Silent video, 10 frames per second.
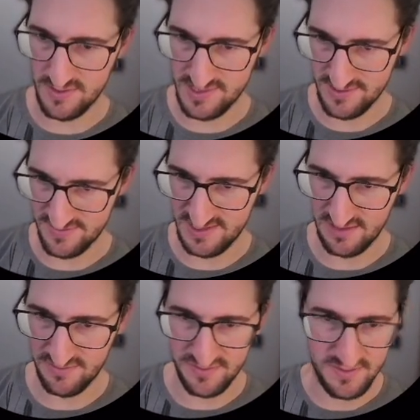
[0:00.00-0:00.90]
sorts of
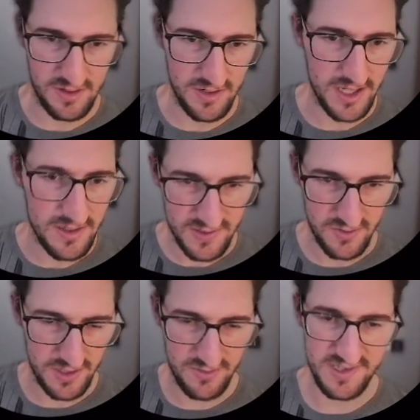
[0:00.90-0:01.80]
stuff. Okay,
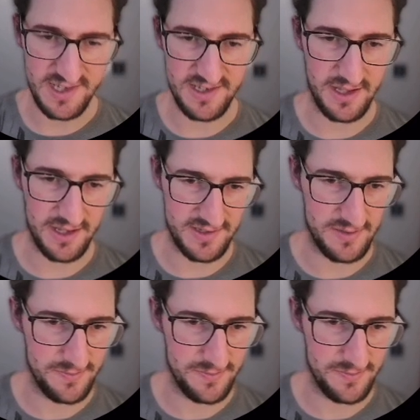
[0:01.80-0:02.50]
so interesting things.